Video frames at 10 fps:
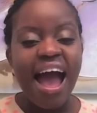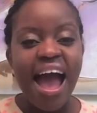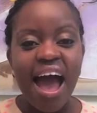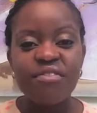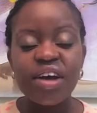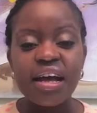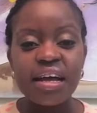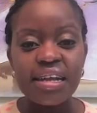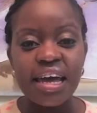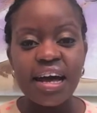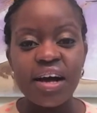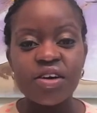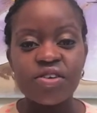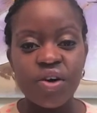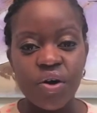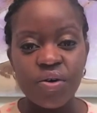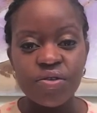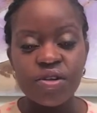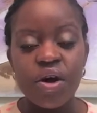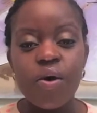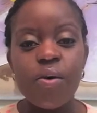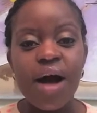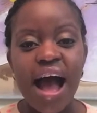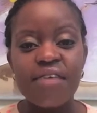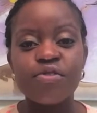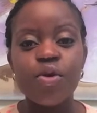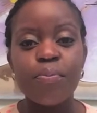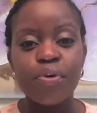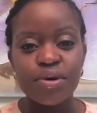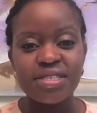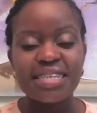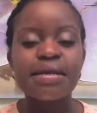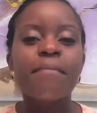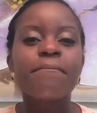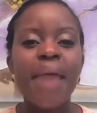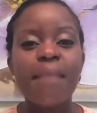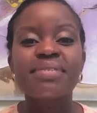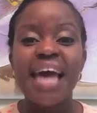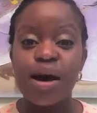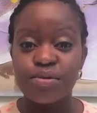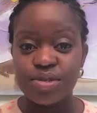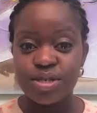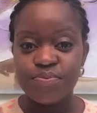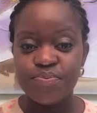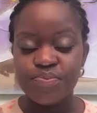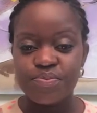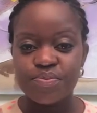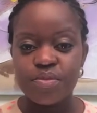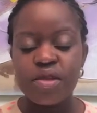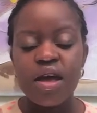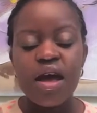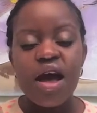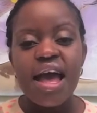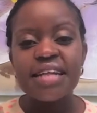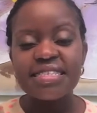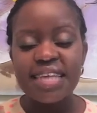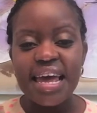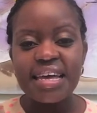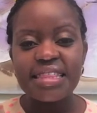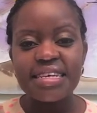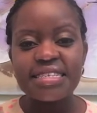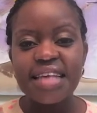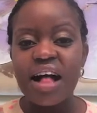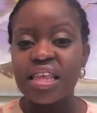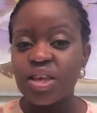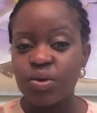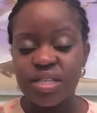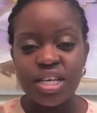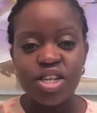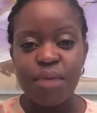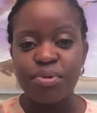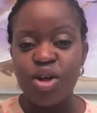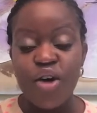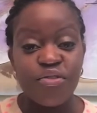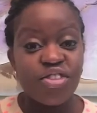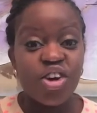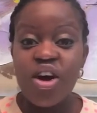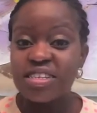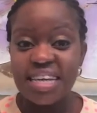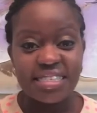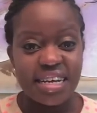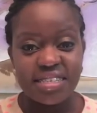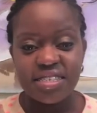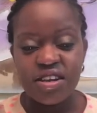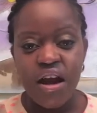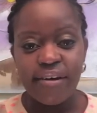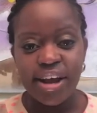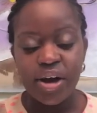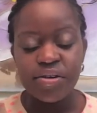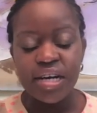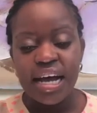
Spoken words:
Have a clear goal or have your process mapped out. In saying this, I'll use the example of the Contact Us scenario.